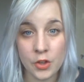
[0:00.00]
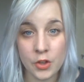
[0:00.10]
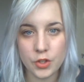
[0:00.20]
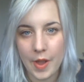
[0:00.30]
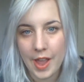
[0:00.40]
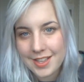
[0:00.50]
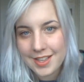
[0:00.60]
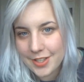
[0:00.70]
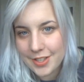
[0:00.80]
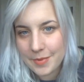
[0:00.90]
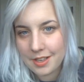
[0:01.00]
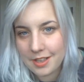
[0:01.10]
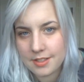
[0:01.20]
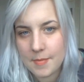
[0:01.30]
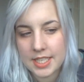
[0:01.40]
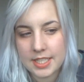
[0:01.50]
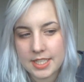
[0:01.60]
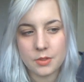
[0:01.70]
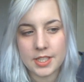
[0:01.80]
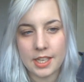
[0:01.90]
So I had to stop there because my
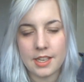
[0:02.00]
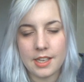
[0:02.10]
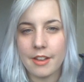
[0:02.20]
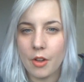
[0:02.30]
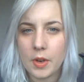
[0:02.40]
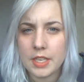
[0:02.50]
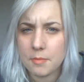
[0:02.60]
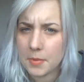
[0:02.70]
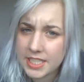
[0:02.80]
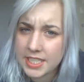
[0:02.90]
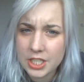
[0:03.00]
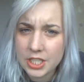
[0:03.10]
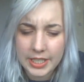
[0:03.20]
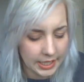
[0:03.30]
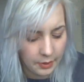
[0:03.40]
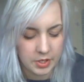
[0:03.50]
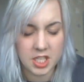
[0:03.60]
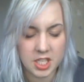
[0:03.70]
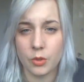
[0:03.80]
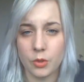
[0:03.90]
sister was asking if I wanted my tea doing,
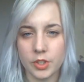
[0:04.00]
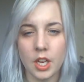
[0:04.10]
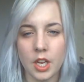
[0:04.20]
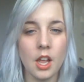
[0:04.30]
which I don't.